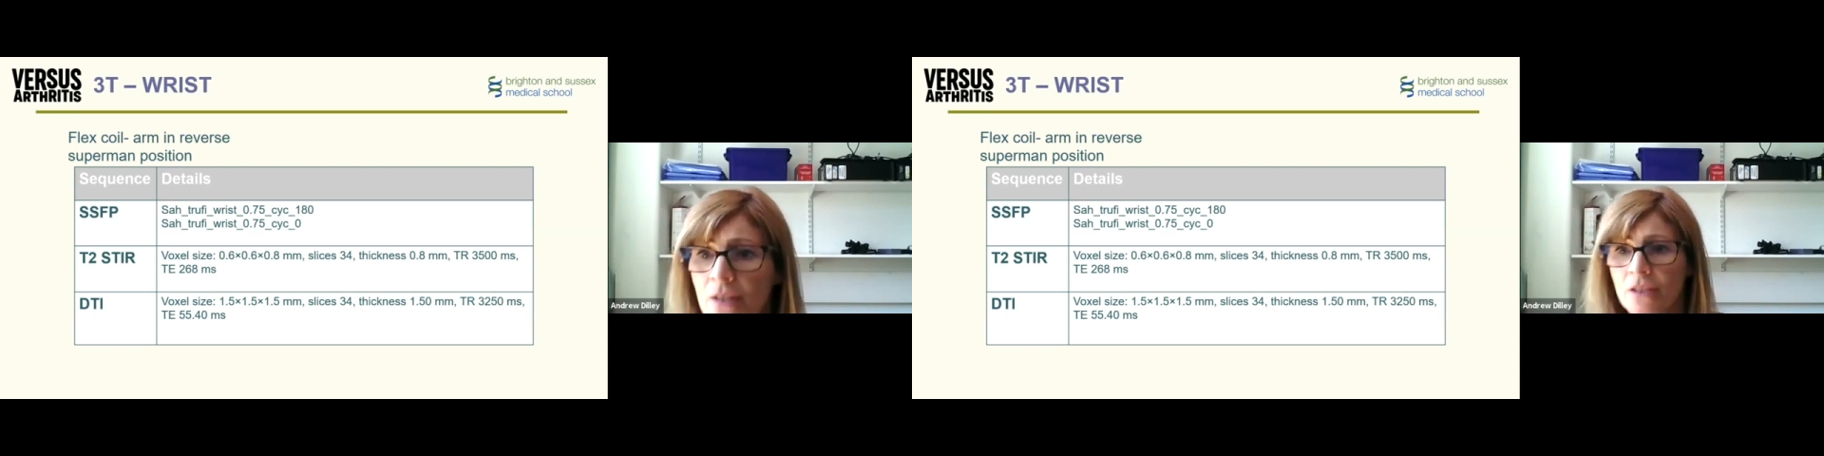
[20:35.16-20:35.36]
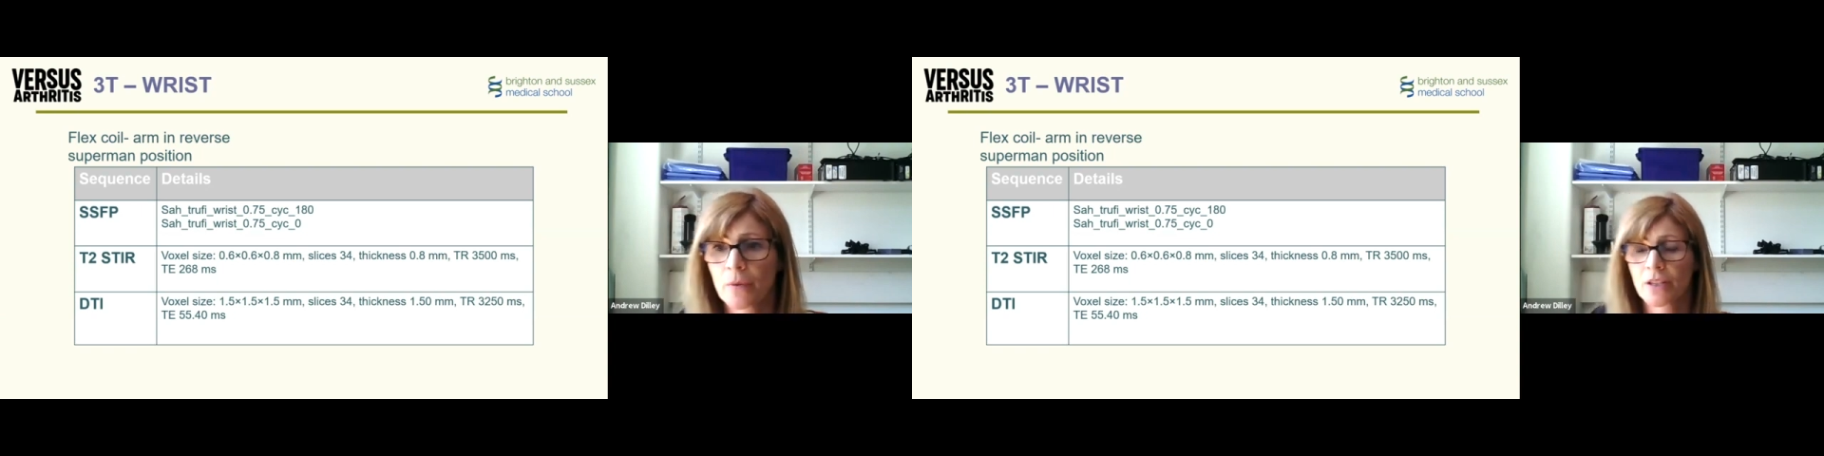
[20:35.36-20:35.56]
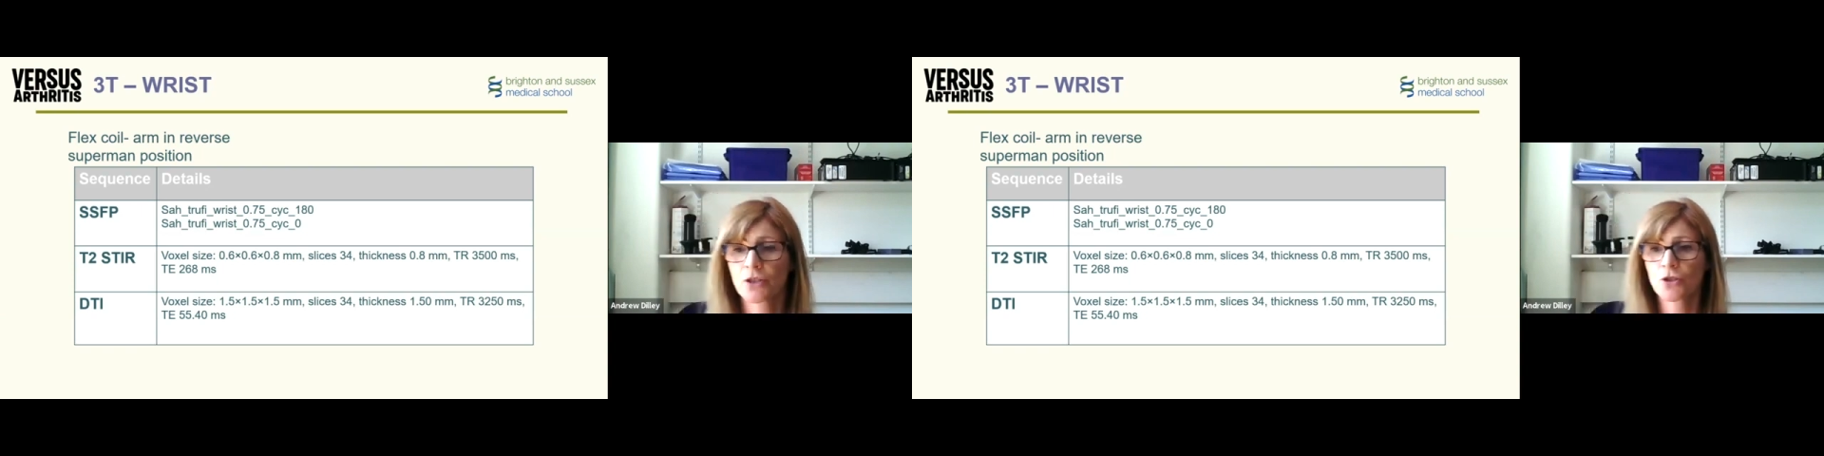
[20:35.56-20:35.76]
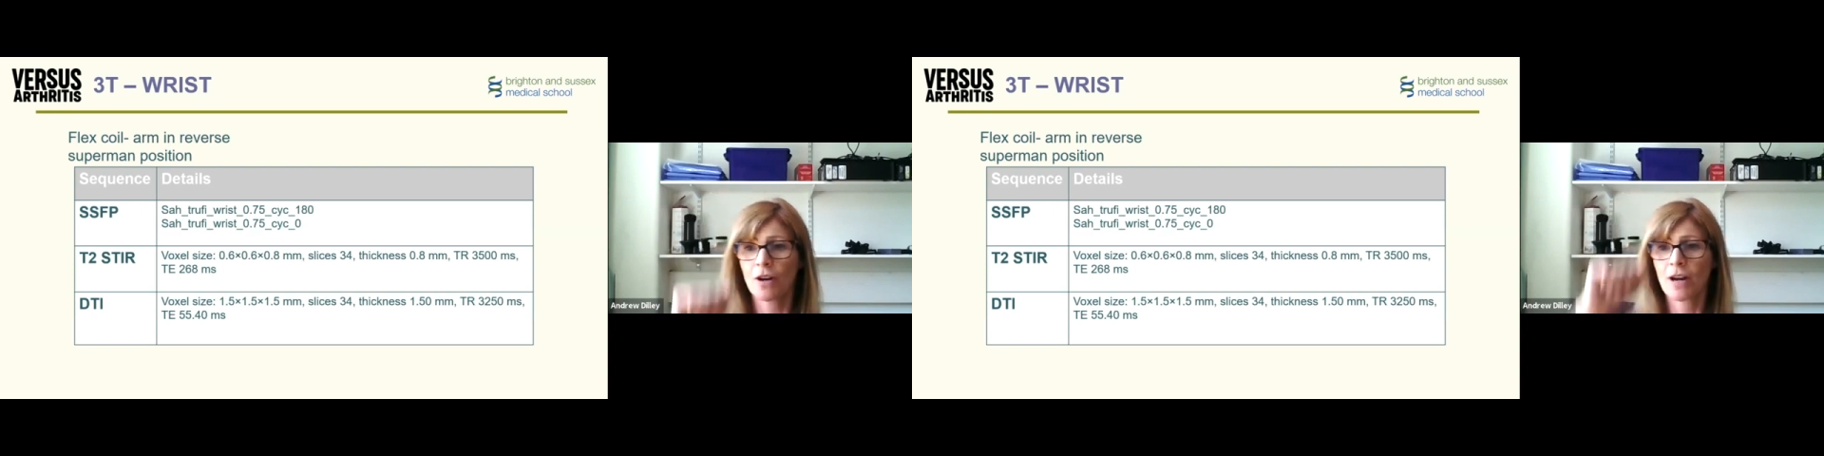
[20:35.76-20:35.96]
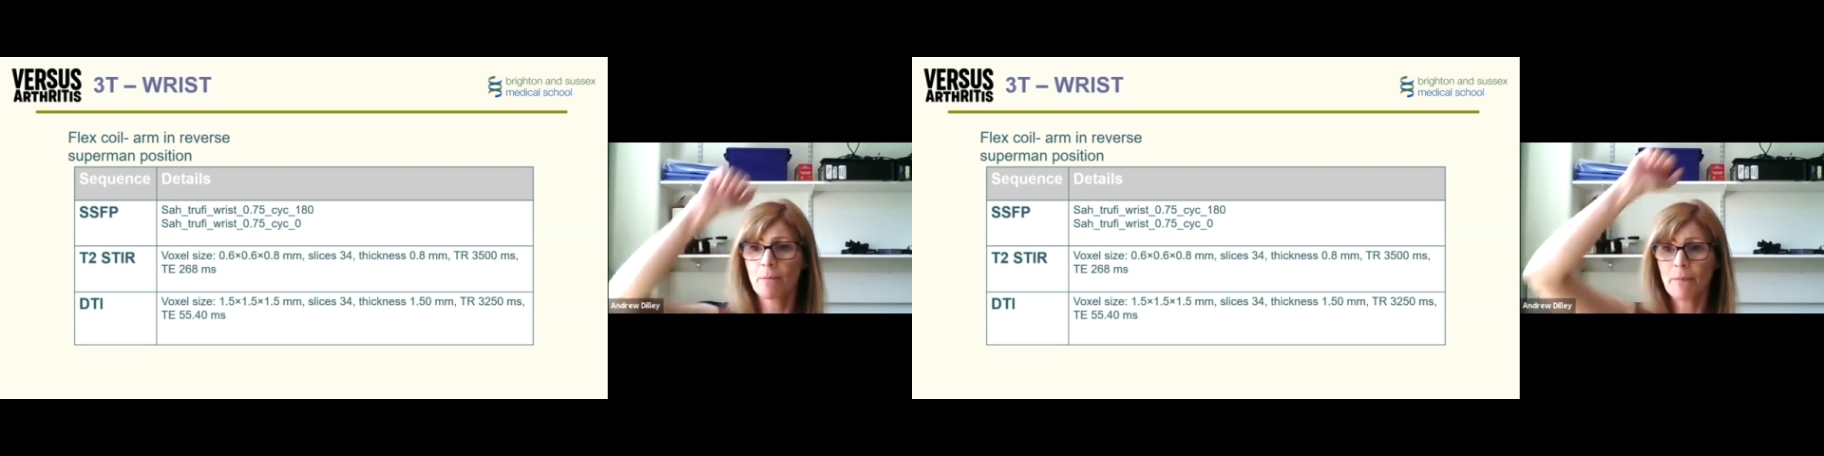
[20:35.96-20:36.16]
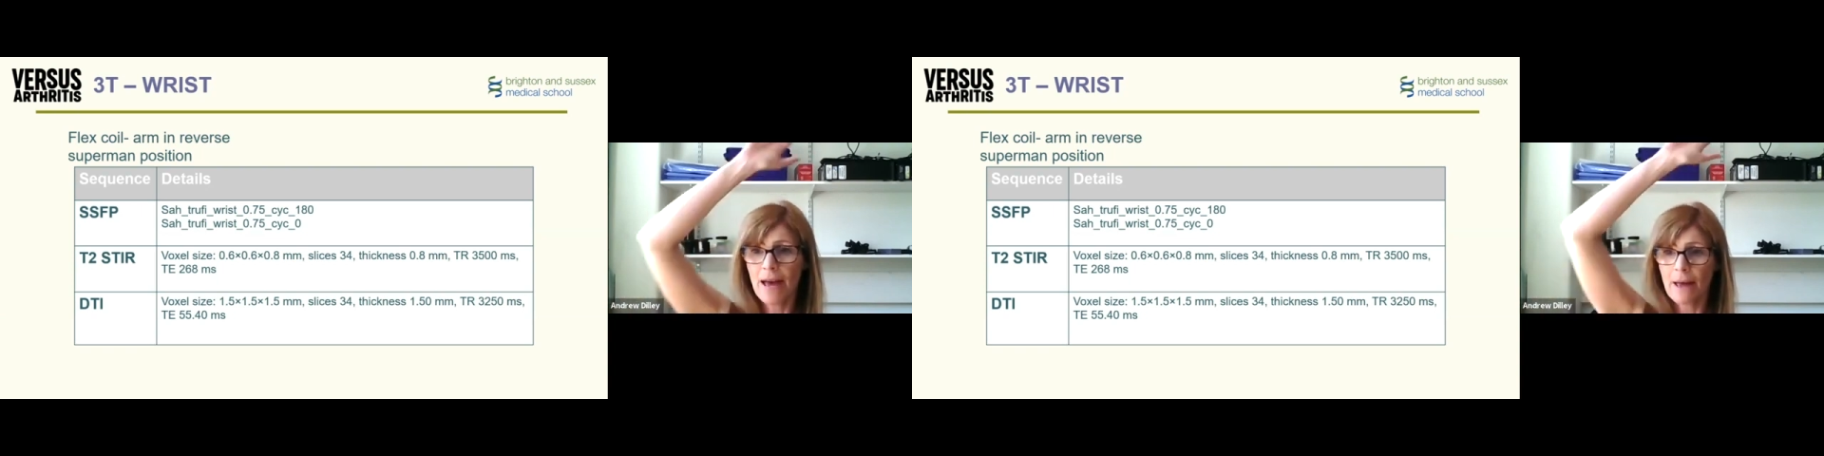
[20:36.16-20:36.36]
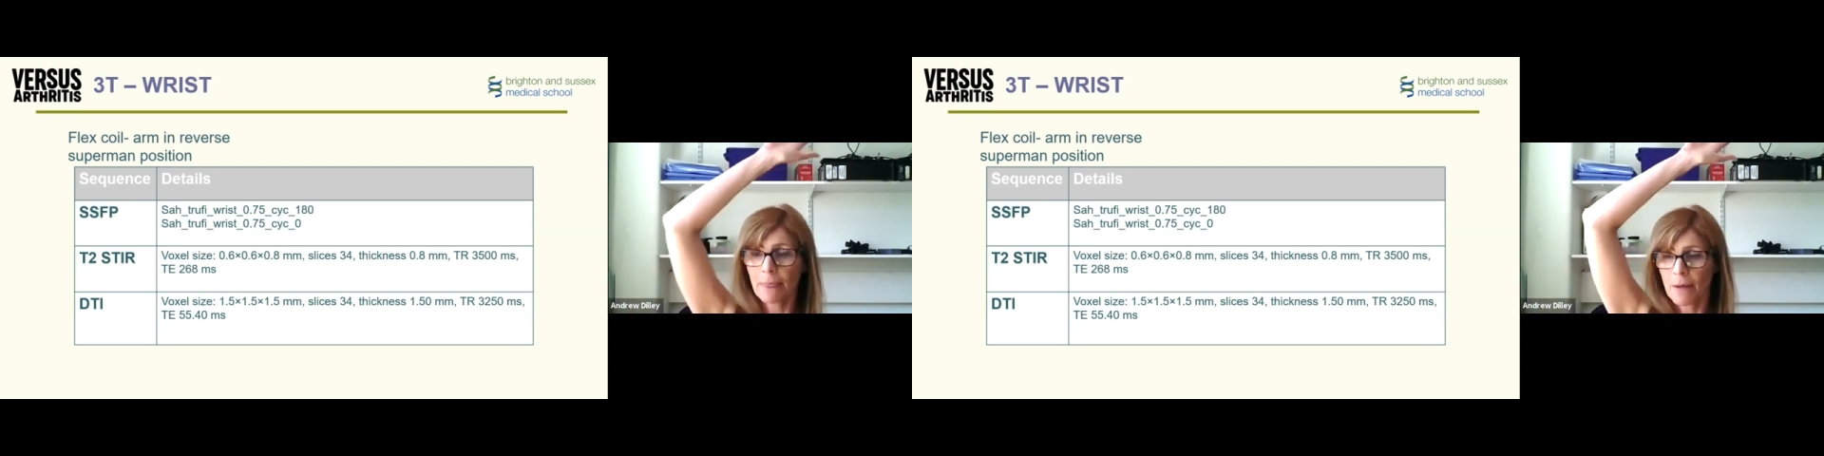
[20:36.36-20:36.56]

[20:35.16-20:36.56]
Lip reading: So we're going to try and pad